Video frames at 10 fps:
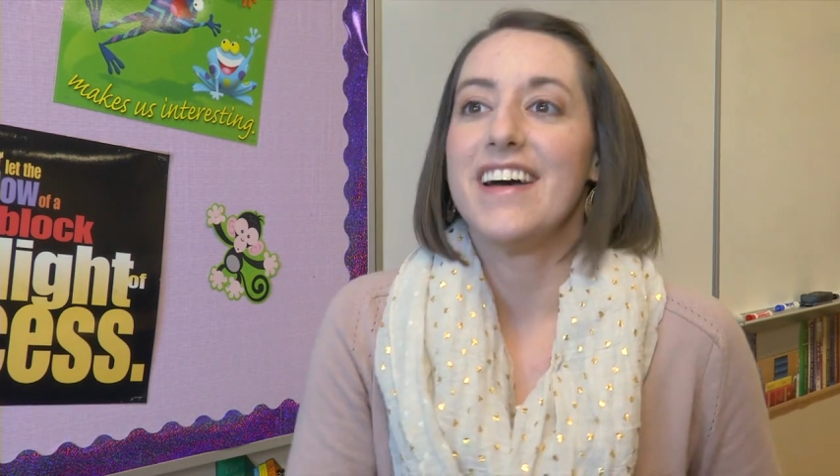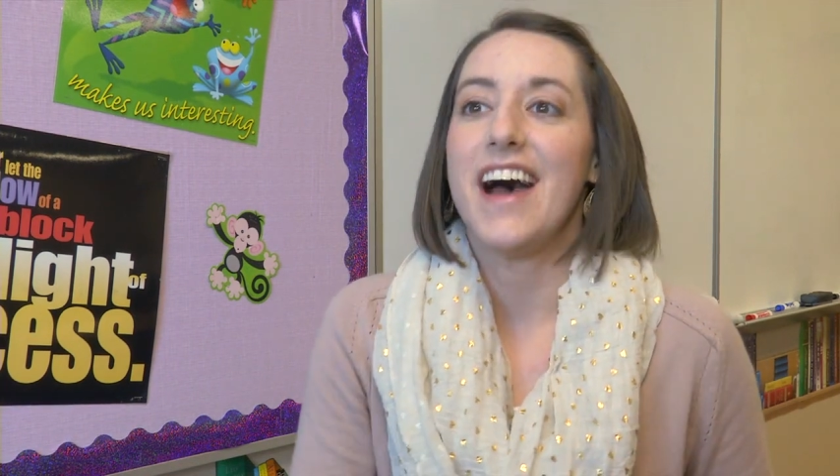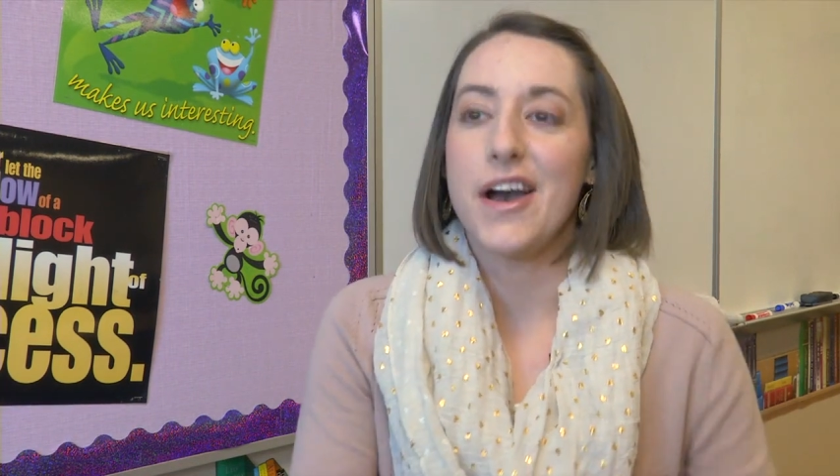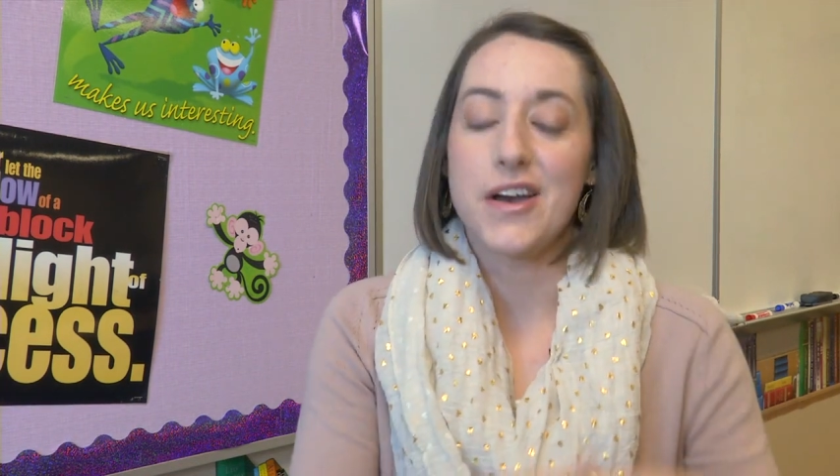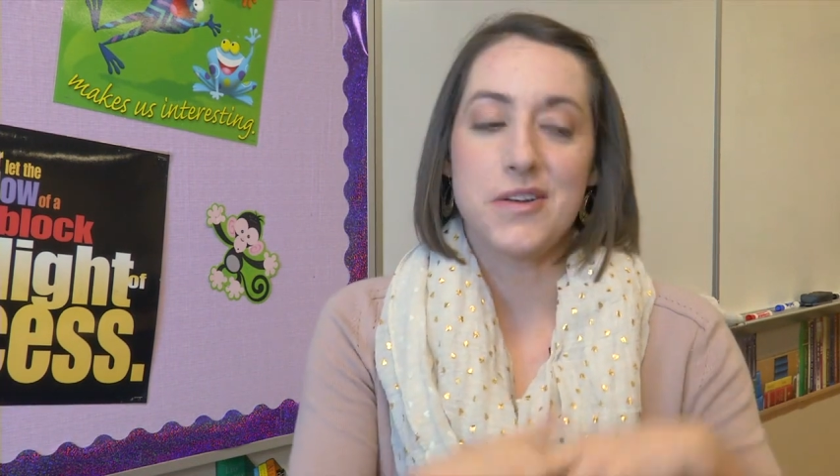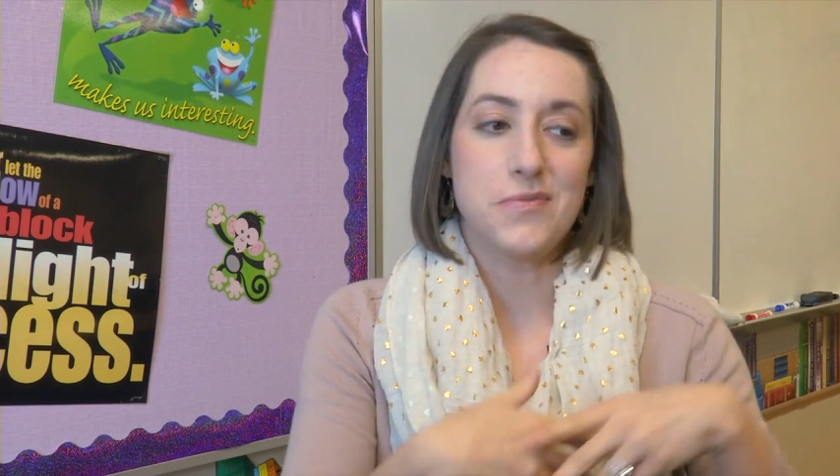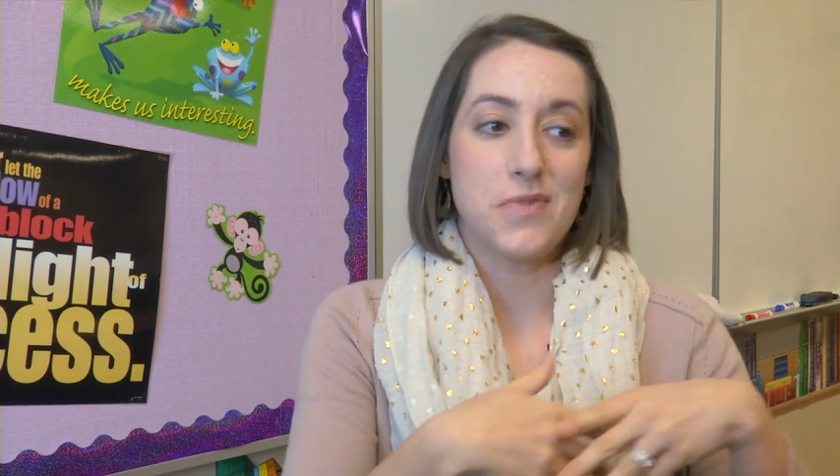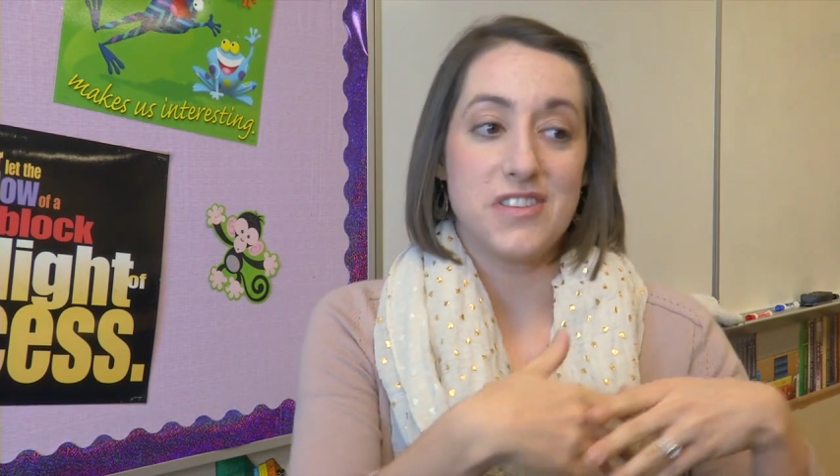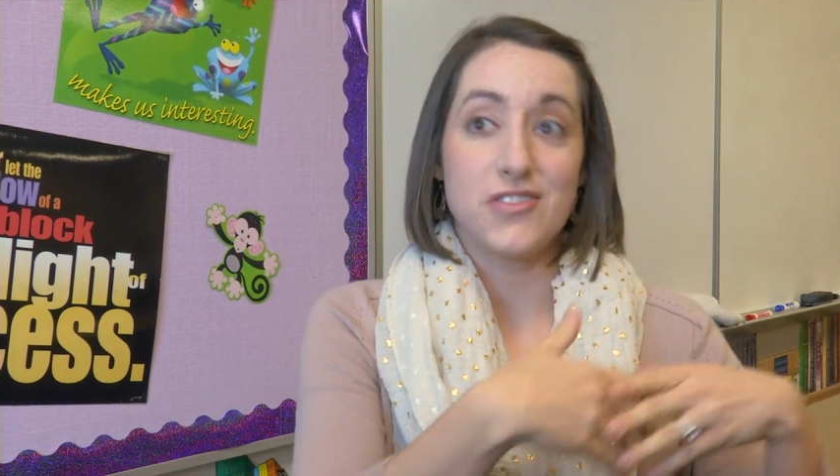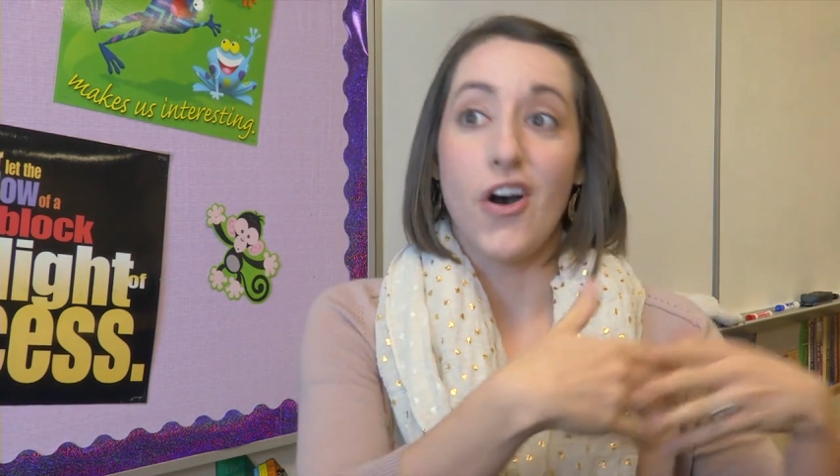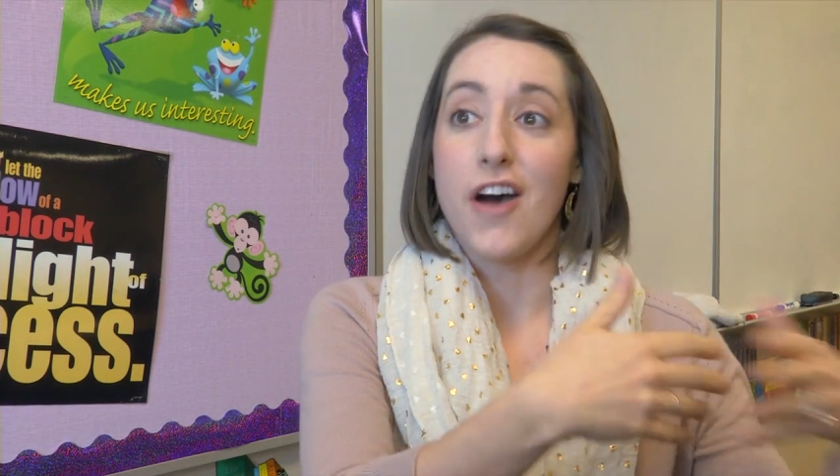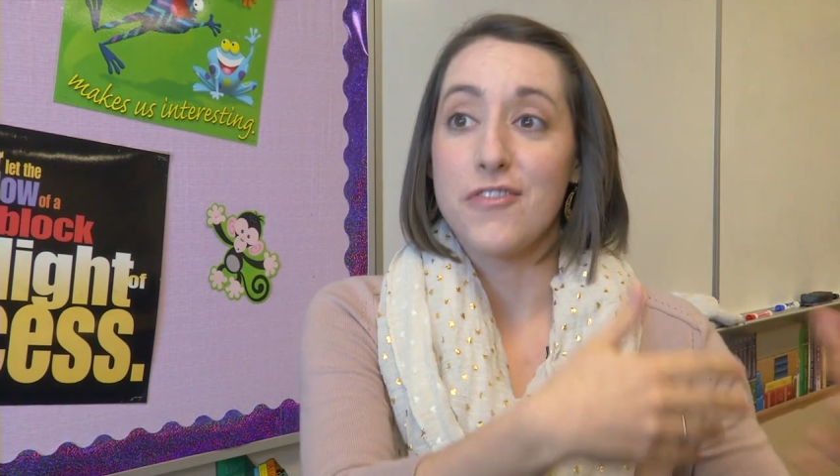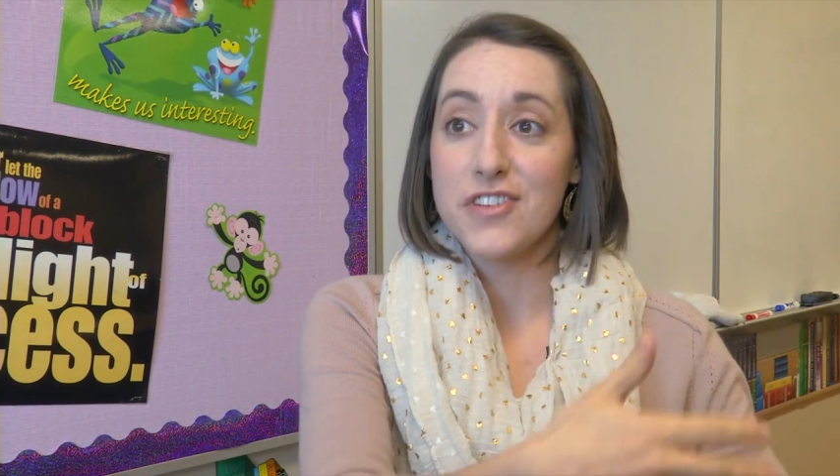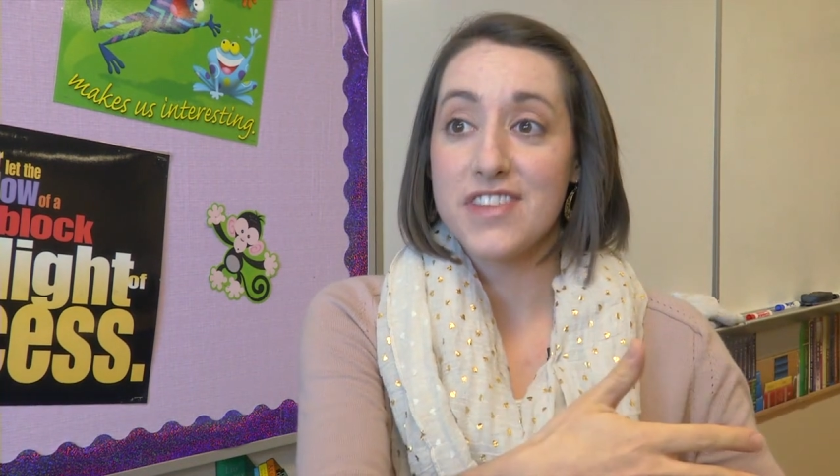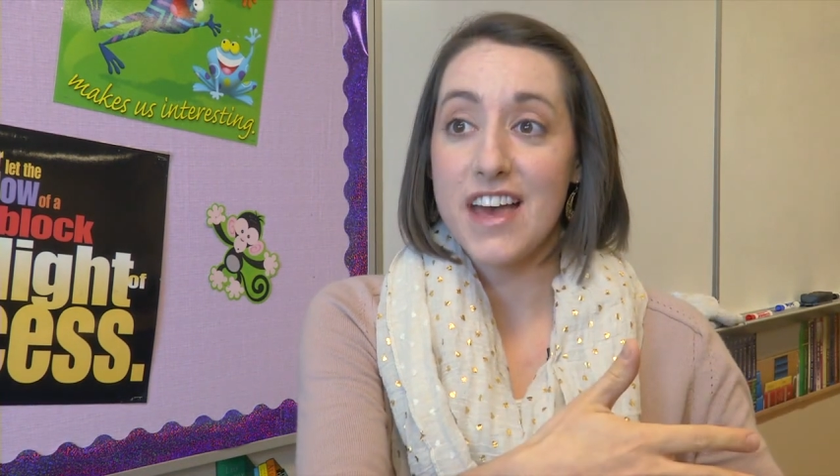I was
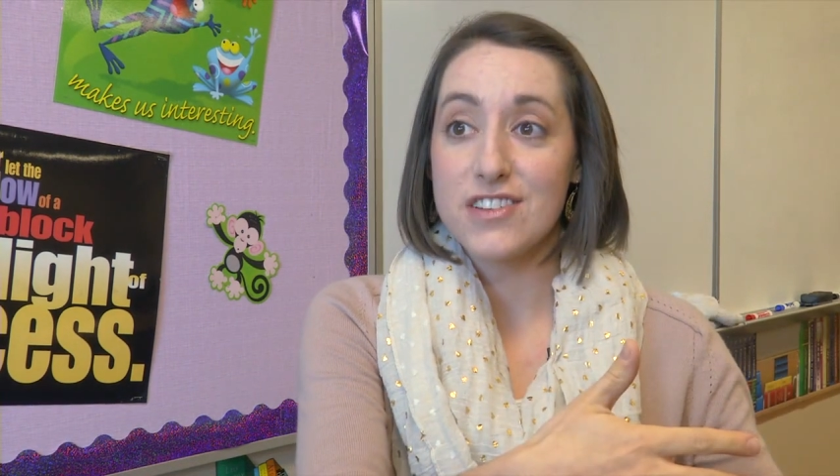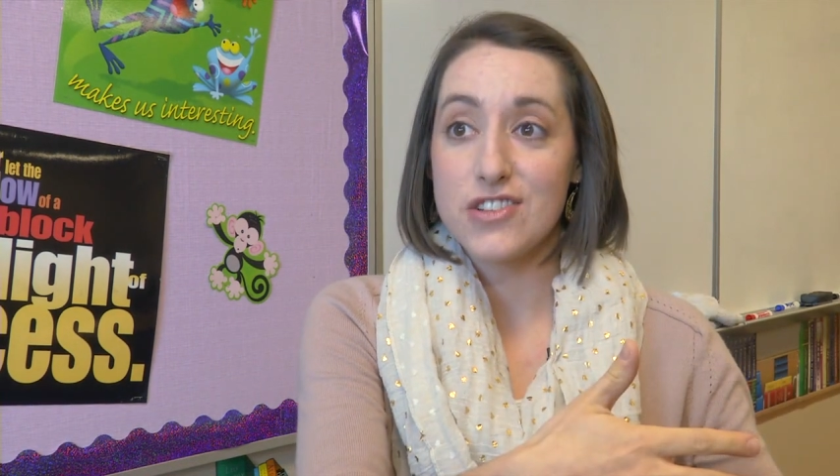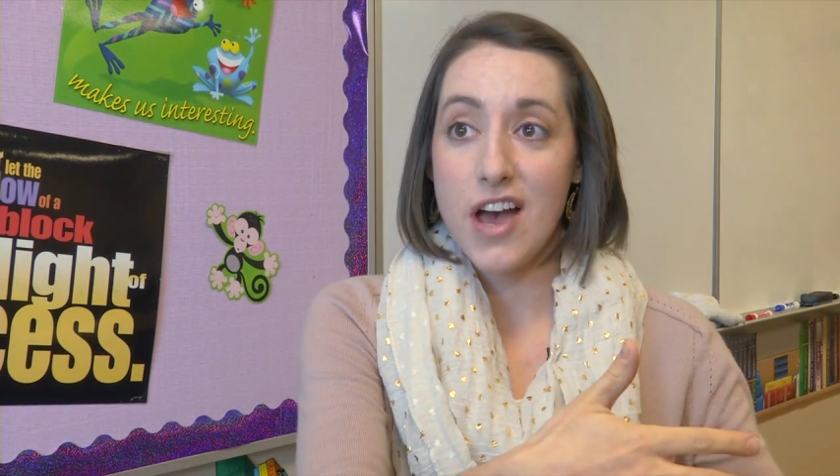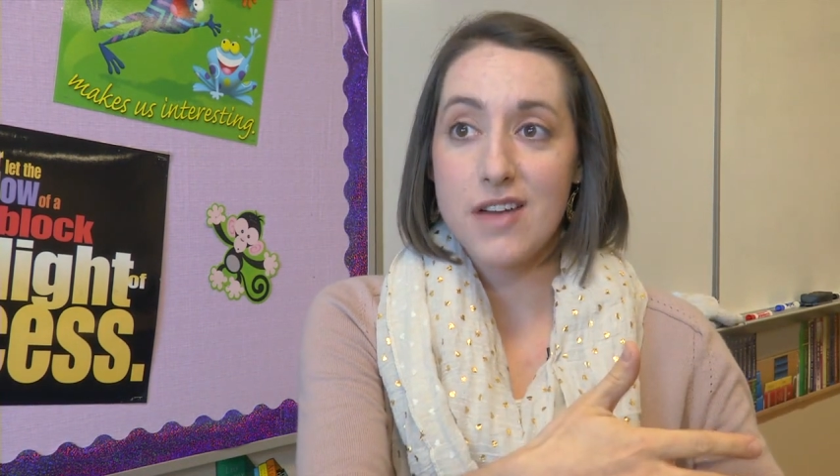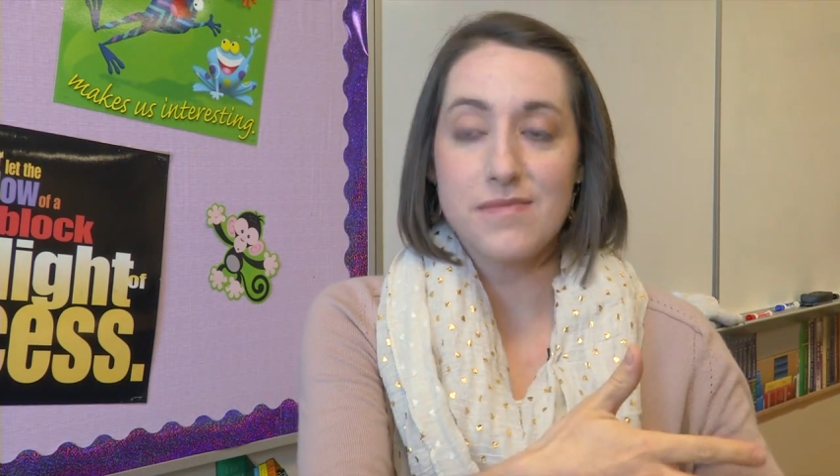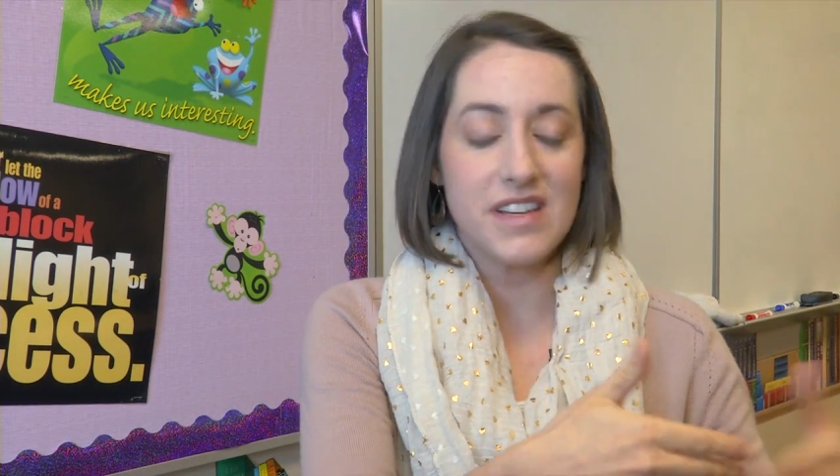offered that job,